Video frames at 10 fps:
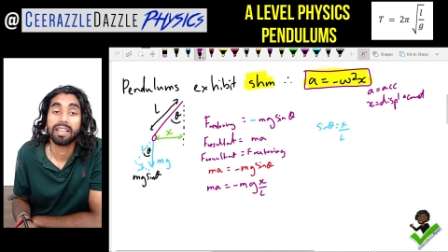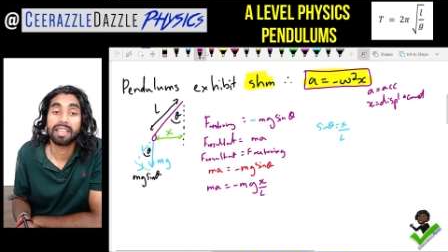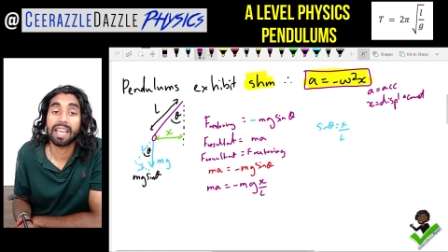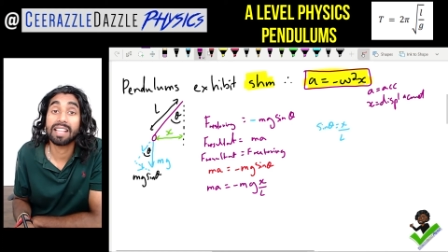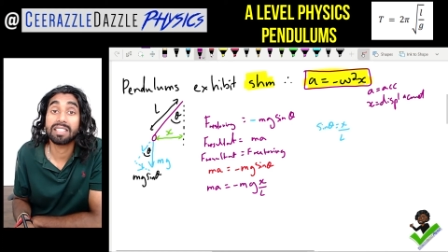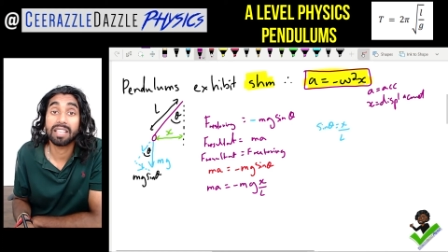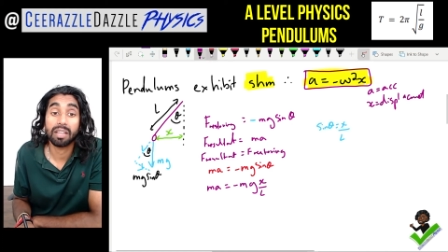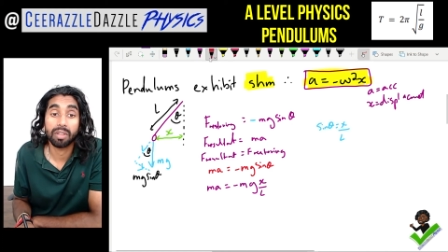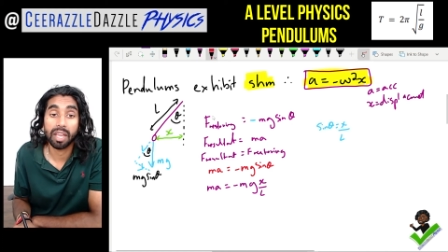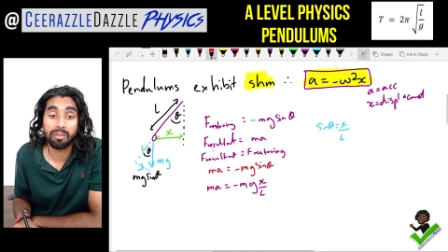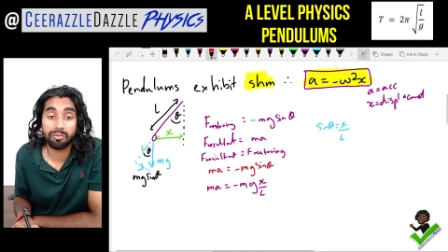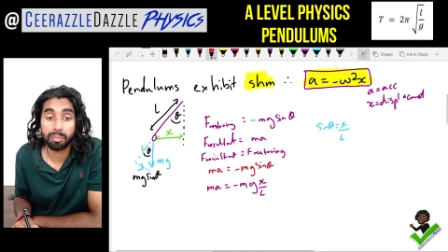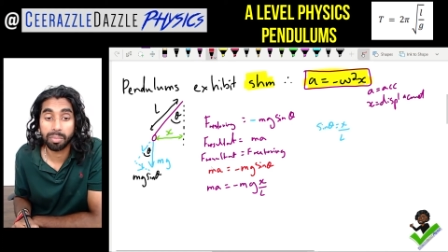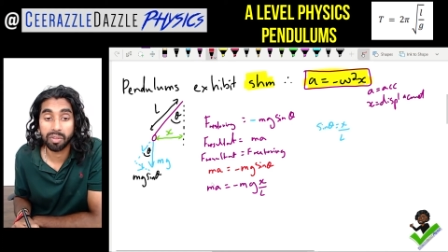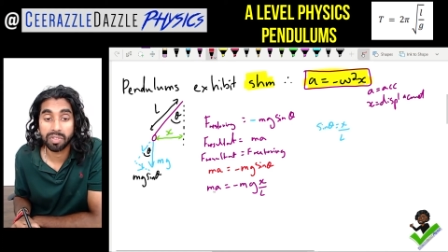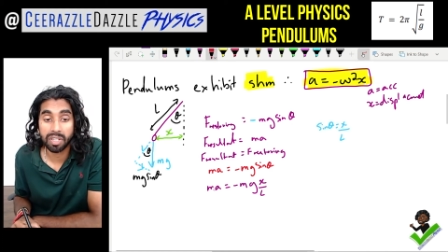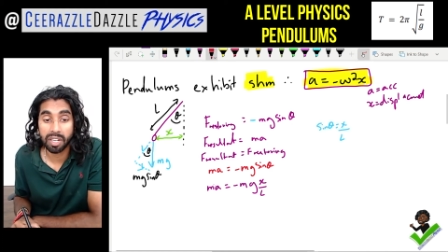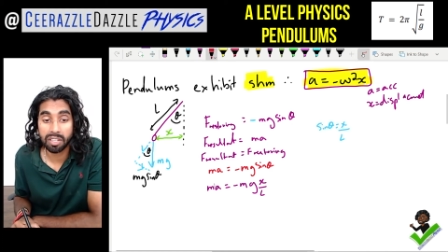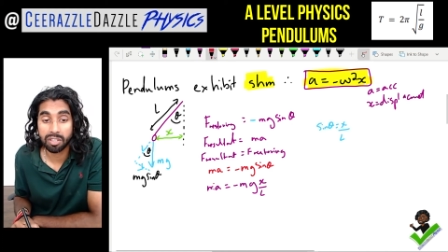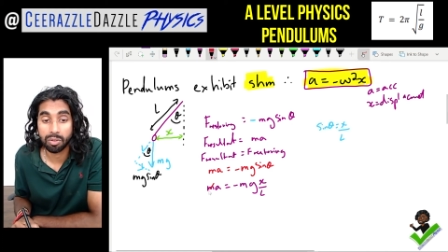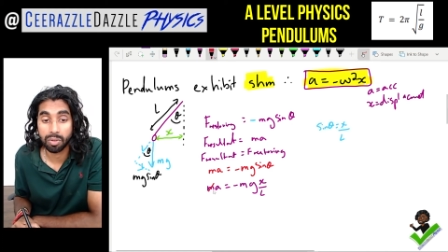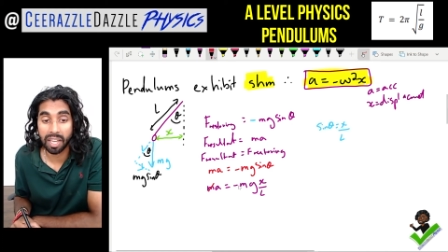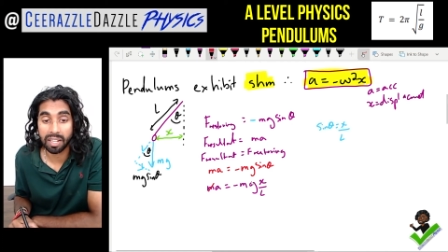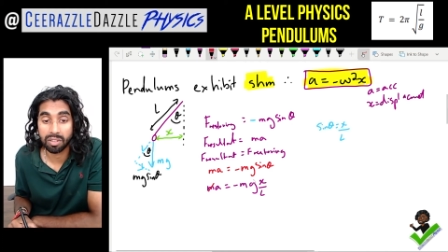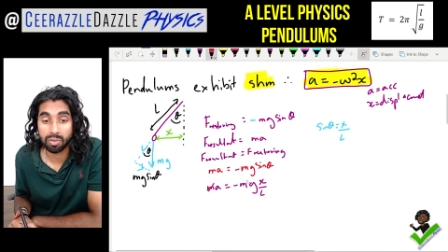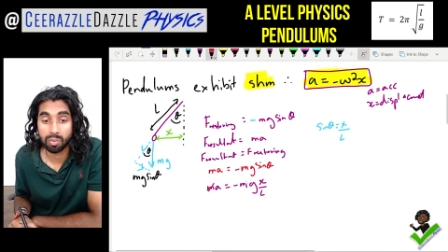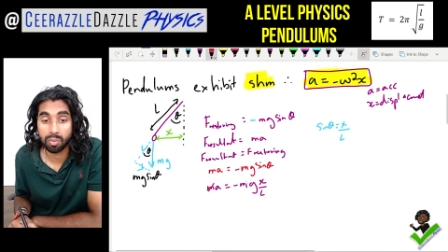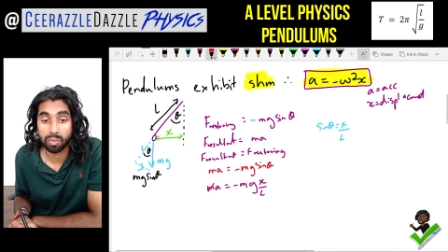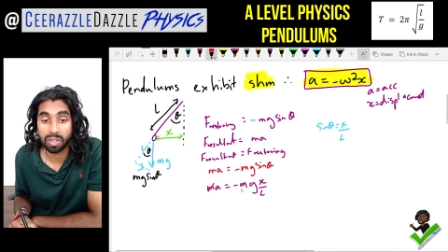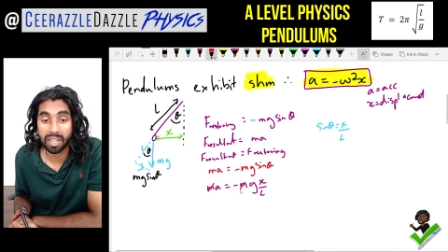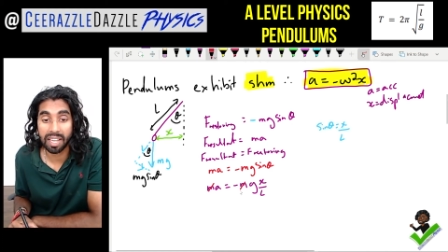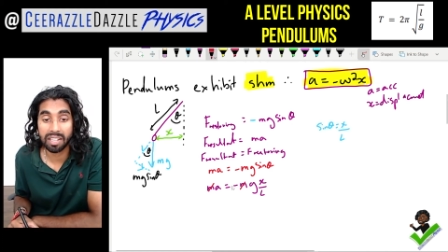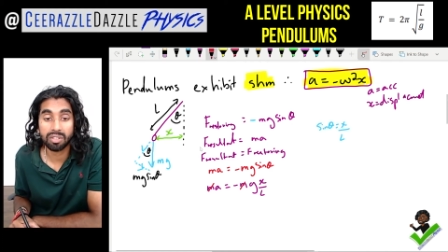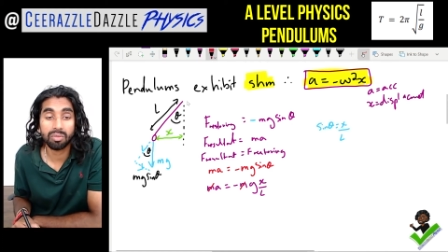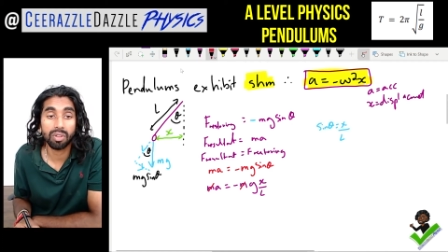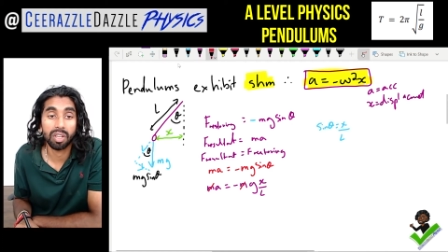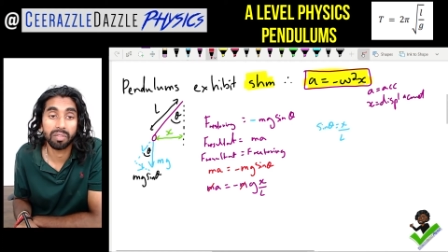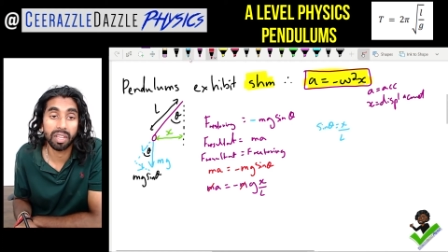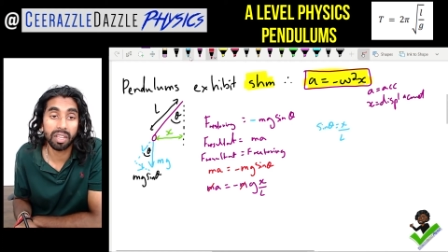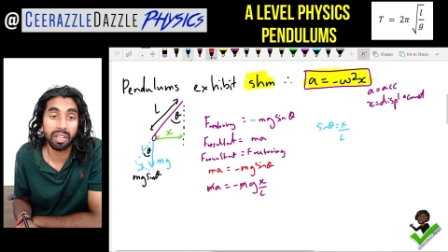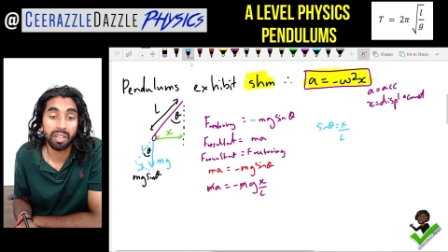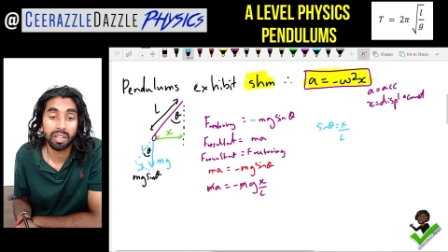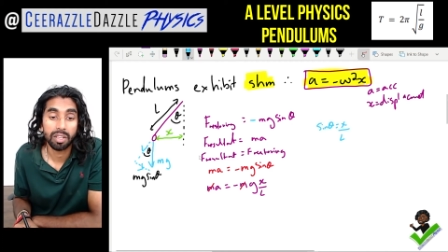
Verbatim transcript: Cancelling out the M from both sides. So cancel, cancel over here.